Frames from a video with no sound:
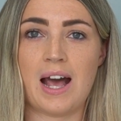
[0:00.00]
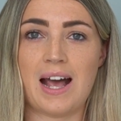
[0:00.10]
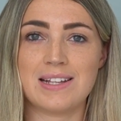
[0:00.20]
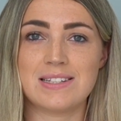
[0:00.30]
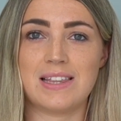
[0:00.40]

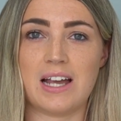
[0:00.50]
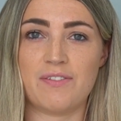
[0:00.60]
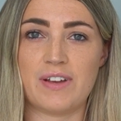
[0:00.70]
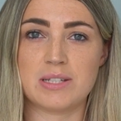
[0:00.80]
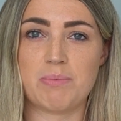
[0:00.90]
As
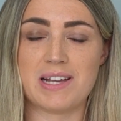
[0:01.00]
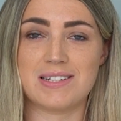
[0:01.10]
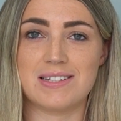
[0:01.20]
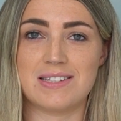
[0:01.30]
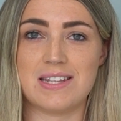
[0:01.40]
life
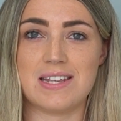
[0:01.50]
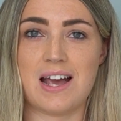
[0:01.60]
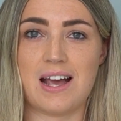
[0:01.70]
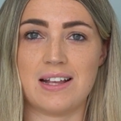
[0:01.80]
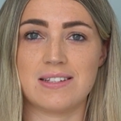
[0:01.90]
expectancy
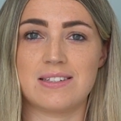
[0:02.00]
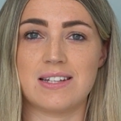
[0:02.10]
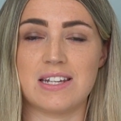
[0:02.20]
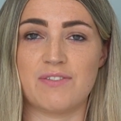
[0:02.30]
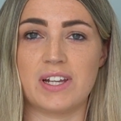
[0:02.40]
has
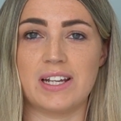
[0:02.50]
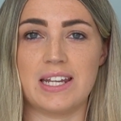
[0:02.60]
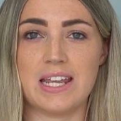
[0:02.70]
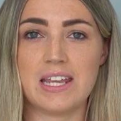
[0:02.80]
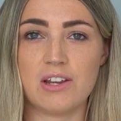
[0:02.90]

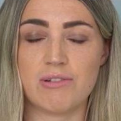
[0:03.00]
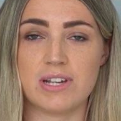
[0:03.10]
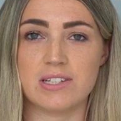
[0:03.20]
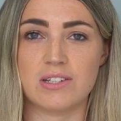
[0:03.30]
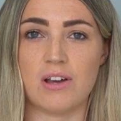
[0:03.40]
significantly
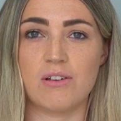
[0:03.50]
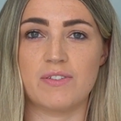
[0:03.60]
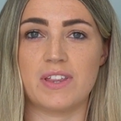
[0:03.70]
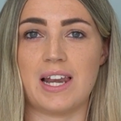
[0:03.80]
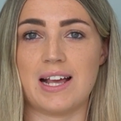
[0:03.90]
increased
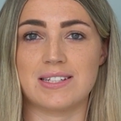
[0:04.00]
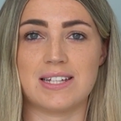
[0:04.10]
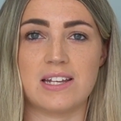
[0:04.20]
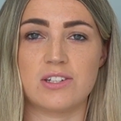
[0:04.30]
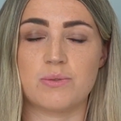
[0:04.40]
over the
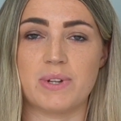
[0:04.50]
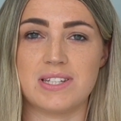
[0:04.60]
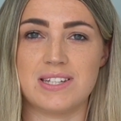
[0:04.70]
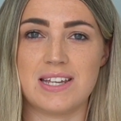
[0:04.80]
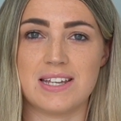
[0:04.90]
last 10 to
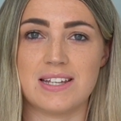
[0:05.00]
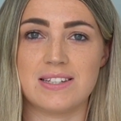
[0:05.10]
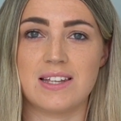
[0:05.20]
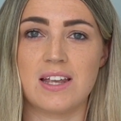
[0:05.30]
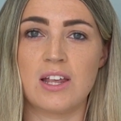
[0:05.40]
20
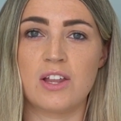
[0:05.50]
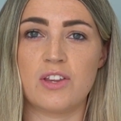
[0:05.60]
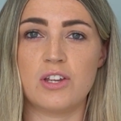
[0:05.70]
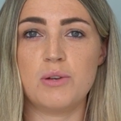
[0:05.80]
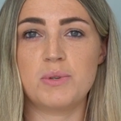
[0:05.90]
years,
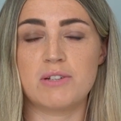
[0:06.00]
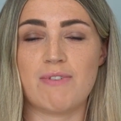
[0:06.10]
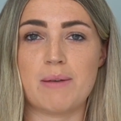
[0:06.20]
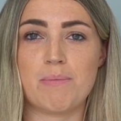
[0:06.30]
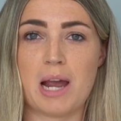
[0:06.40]
the annuity
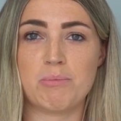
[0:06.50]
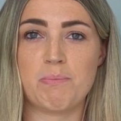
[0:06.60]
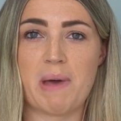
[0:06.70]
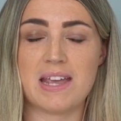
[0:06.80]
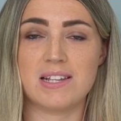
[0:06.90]
rate might be
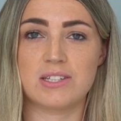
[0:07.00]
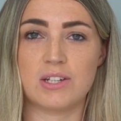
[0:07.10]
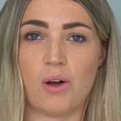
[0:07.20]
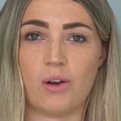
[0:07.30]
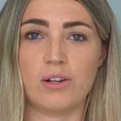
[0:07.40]

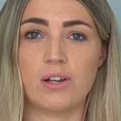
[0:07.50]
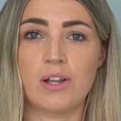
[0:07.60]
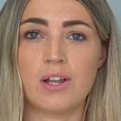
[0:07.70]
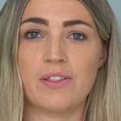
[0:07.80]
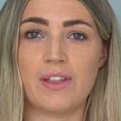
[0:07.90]
based on
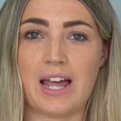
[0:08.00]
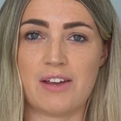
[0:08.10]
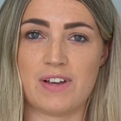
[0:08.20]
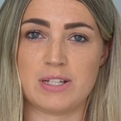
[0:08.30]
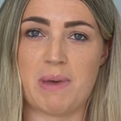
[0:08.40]
the
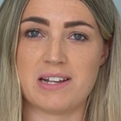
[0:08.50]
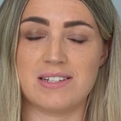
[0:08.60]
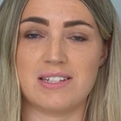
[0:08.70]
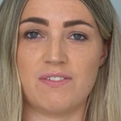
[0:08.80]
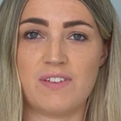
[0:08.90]
life
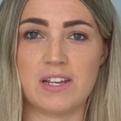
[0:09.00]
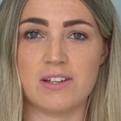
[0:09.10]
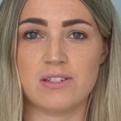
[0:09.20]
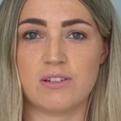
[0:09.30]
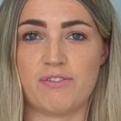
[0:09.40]
expectancy
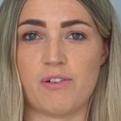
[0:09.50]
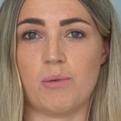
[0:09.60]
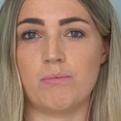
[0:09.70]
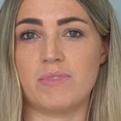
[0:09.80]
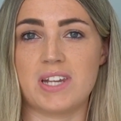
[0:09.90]
figures
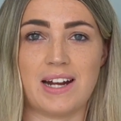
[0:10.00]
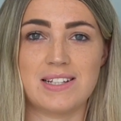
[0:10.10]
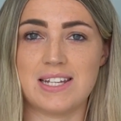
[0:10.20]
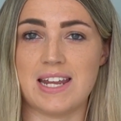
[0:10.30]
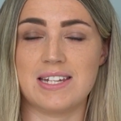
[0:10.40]
from the
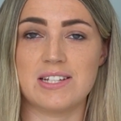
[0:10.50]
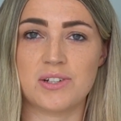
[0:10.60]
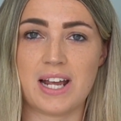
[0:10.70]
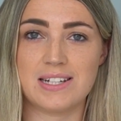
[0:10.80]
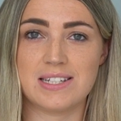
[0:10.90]
1980s
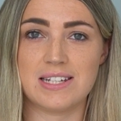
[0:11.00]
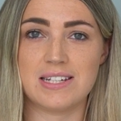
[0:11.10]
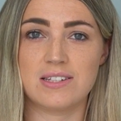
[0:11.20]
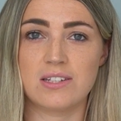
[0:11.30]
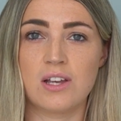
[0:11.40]
and
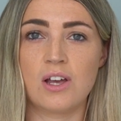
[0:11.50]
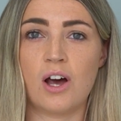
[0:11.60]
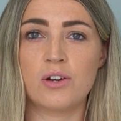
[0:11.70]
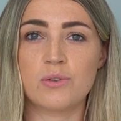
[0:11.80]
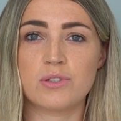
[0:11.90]
90s.
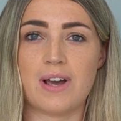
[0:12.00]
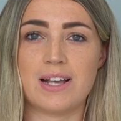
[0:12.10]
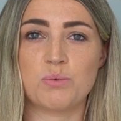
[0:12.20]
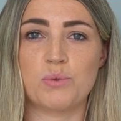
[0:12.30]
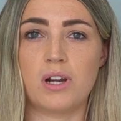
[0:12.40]
And also,
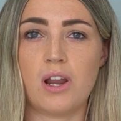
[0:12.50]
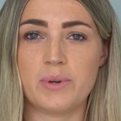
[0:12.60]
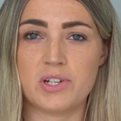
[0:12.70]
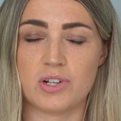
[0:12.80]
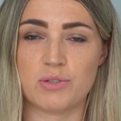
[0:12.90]
as we're in a
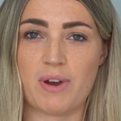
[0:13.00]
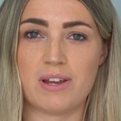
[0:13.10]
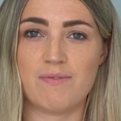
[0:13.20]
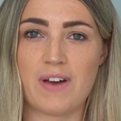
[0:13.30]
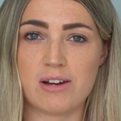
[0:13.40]
low interest
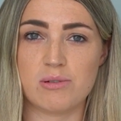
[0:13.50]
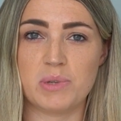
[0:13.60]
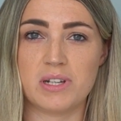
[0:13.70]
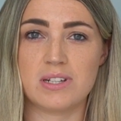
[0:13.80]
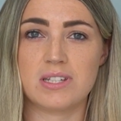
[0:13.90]
rate
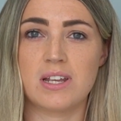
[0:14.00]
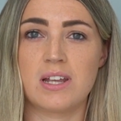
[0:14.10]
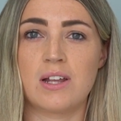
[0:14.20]
environment,